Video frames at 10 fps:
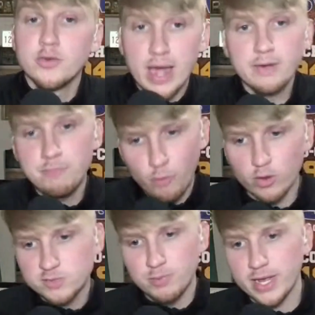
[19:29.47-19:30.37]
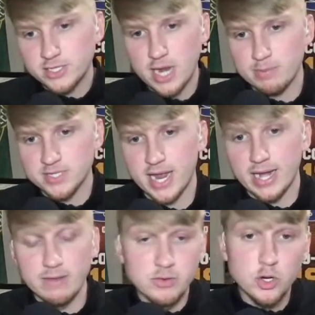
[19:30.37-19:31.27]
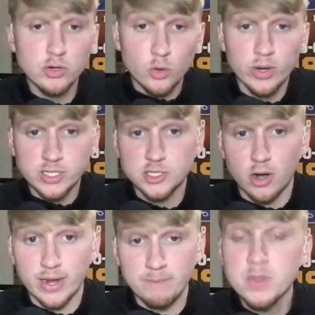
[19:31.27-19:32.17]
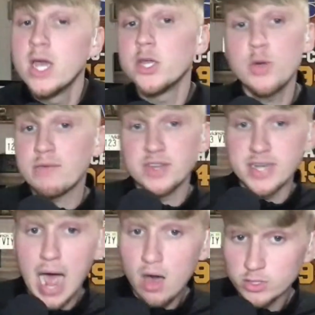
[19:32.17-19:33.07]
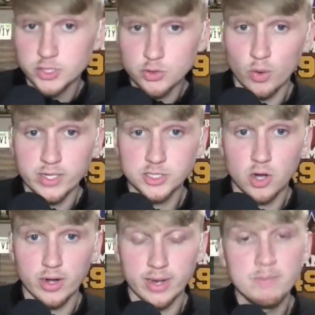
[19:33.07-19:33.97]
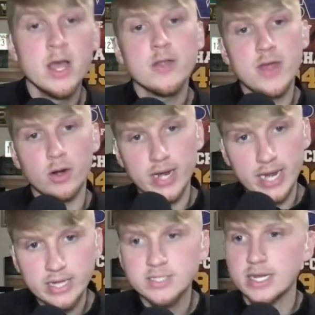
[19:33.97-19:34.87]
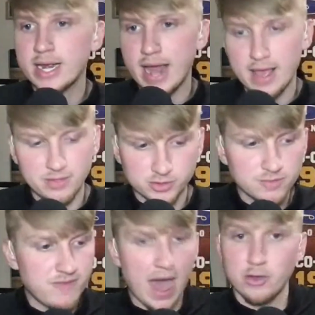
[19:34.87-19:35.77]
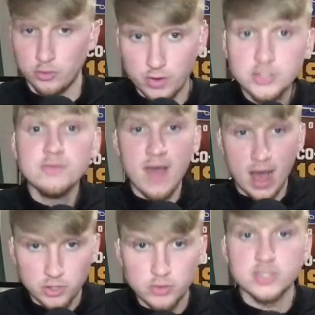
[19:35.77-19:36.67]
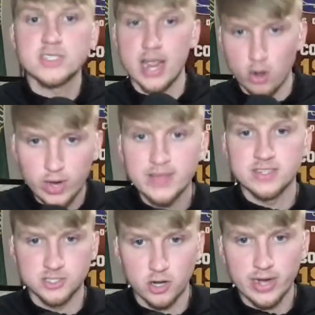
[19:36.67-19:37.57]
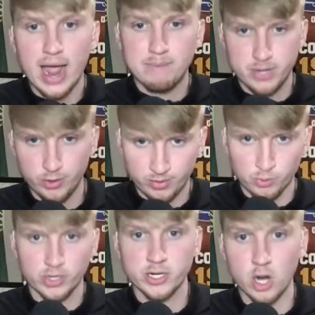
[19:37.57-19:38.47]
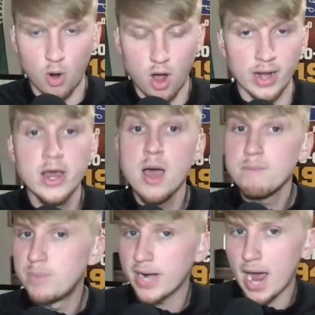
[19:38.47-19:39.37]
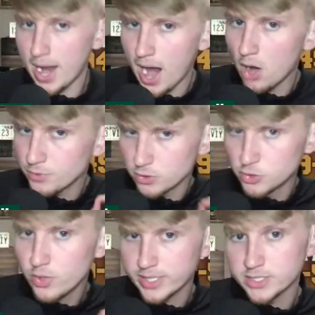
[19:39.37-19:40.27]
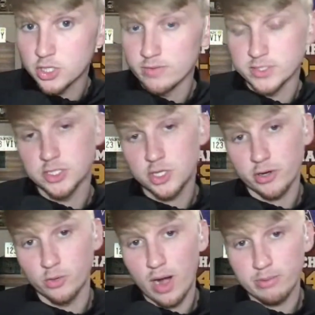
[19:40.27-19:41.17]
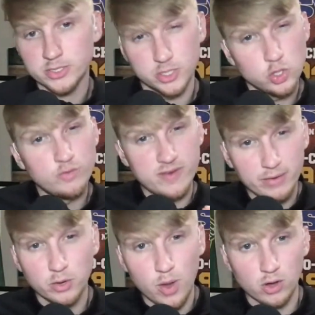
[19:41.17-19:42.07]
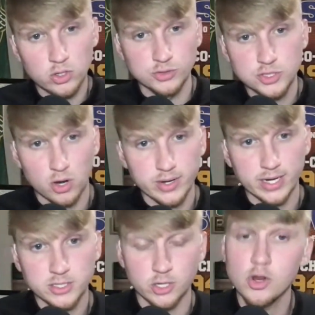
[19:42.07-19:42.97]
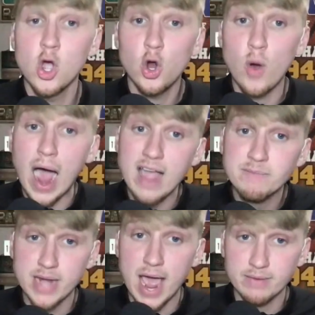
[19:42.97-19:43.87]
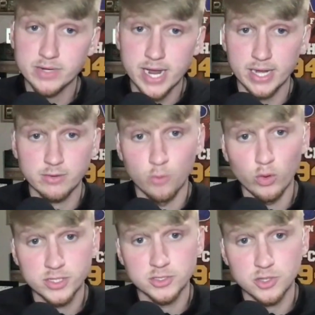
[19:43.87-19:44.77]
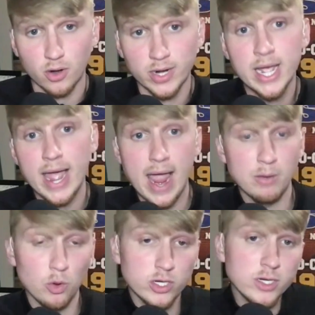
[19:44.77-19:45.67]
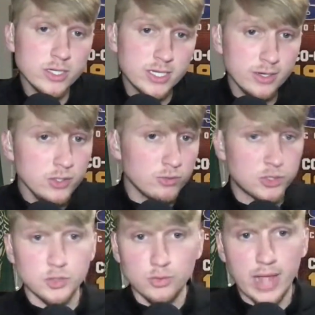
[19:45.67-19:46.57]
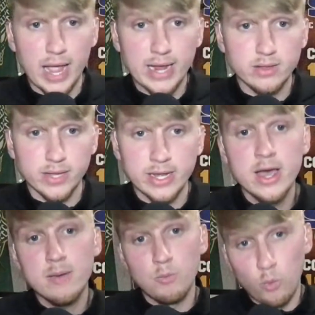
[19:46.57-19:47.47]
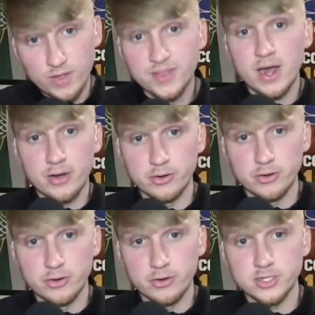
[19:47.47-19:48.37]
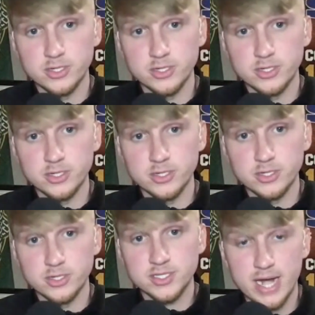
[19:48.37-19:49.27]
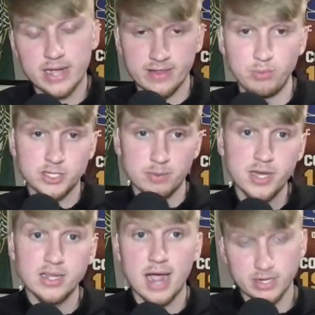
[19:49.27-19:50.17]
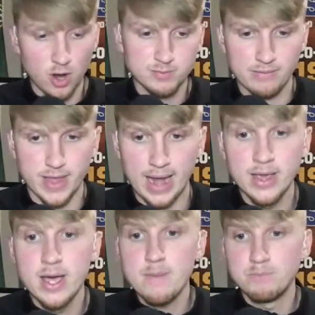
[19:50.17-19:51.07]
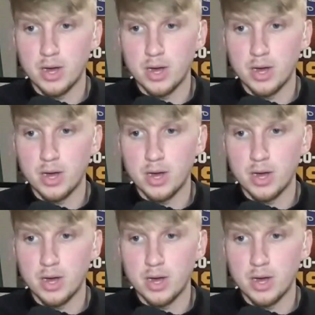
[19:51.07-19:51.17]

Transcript: You got to force Blake Shapin's hand. If you're going to start him, you have the knowledge you're going to start him. There is an there's a value. There's a value to saying, okay, this is our guy, period. We're going to go on. But I, I, you're doing a disservice to Sawyer Robertson, who very well could start next year, who I've been advocating for to start and will continue to likely, with an understanding that if Blake Shapin does, I've got a soft spot for that.